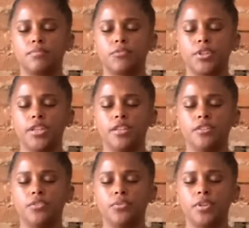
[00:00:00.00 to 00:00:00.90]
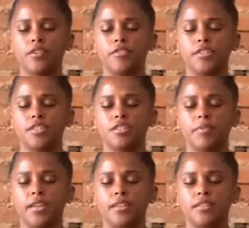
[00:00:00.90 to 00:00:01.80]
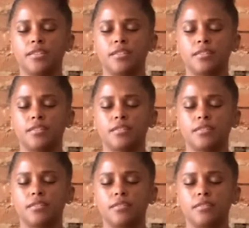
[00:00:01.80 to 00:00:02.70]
Breathe into every space